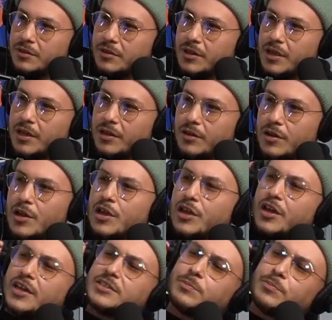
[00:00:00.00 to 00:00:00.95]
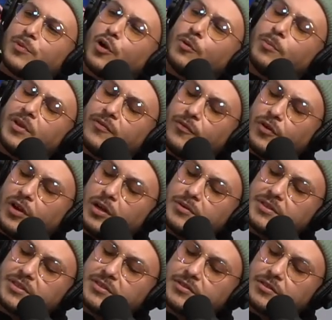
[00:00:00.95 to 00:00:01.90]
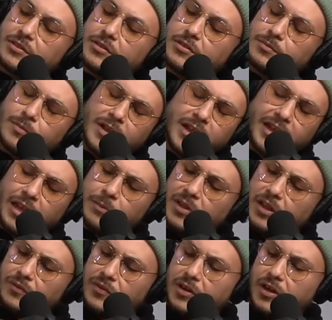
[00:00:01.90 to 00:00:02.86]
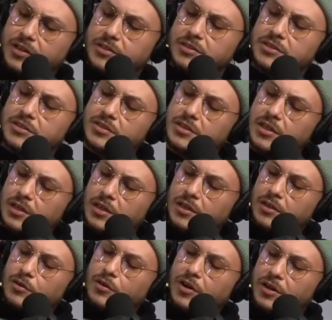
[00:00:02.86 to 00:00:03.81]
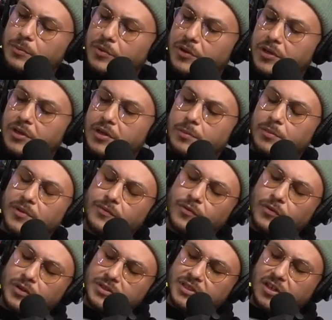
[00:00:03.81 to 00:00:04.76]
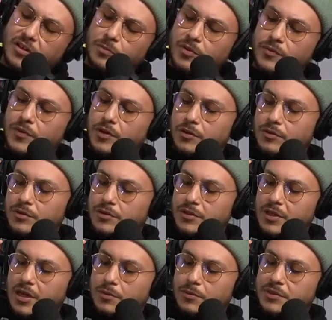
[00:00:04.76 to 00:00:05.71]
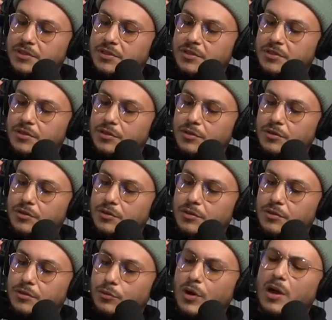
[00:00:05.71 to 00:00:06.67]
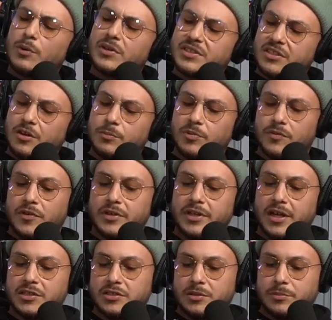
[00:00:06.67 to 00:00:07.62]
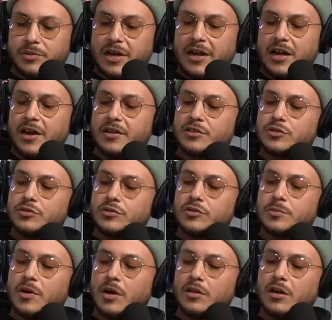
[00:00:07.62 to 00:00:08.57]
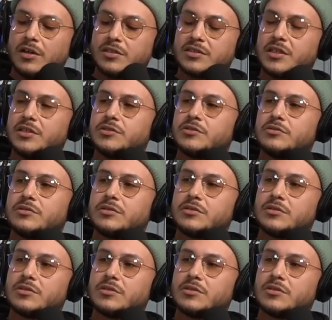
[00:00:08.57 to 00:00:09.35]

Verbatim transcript: Yeah. Because, well, before I was... Man, I can't believe I forgot this shit. Or I didn't bring it up. Before Self-Provoked, I was in a... Well, I was Self-Provoked, actually, but I got into a group called Lost Angels.